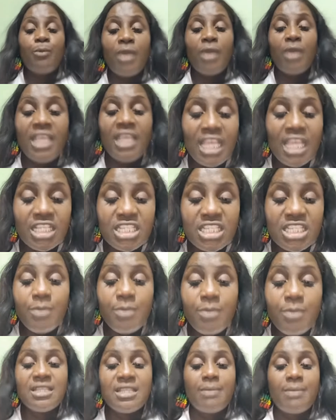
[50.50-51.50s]
were age, but
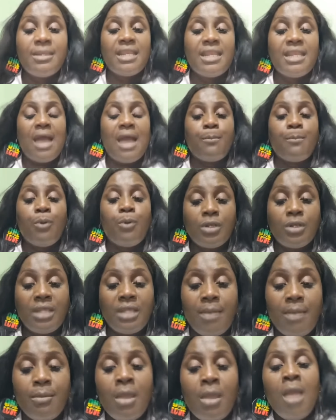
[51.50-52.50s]
me say me nah put
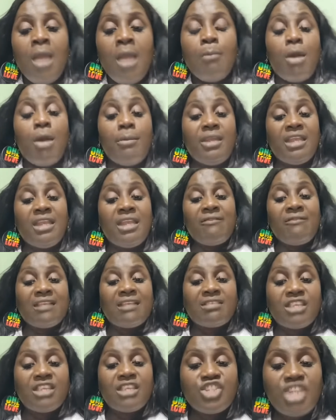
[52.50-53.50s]
them. But me never
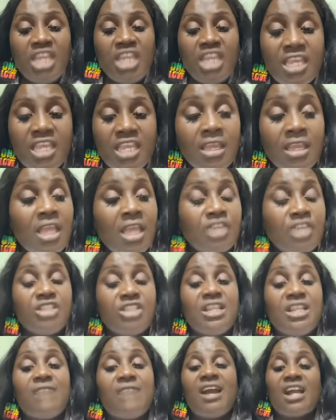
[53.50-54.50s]
see she. She
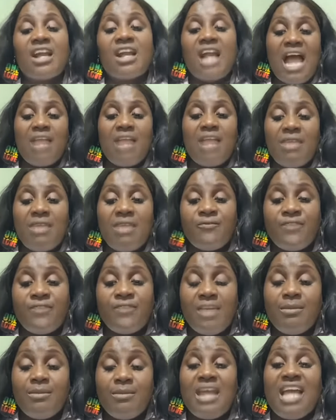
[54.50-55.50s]
never call me for
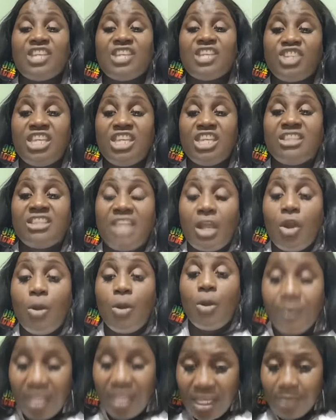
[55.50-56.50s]
him and she take
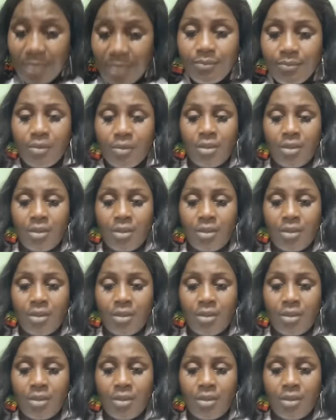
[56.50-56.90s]
up him.